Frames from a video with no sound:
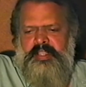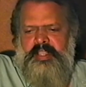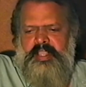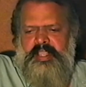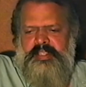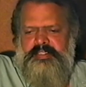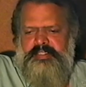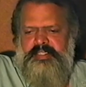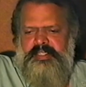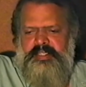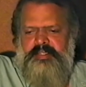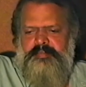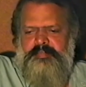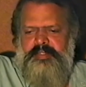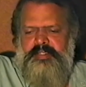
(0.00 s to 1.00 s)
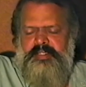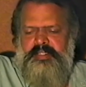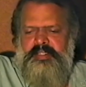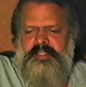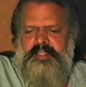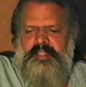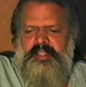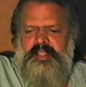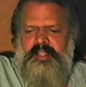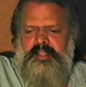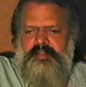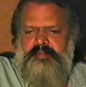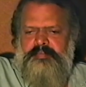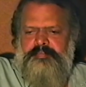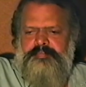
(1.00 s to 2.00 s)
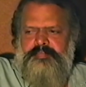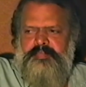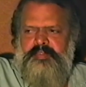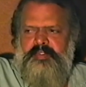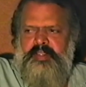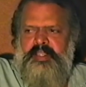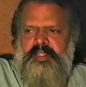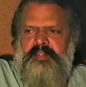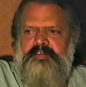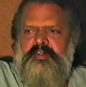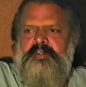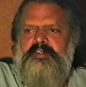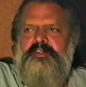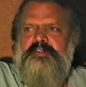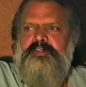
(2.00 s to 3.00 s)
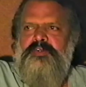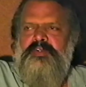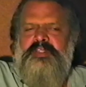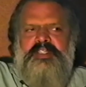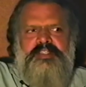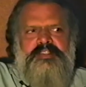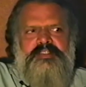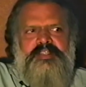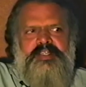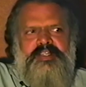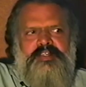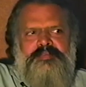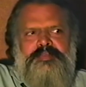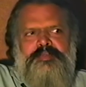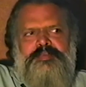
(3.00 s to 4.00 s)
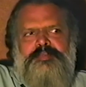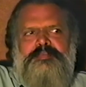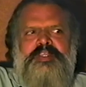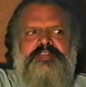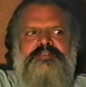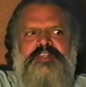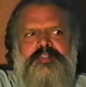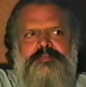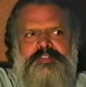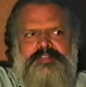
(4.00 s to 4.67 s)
accident, but I never thought that I would be able to make films,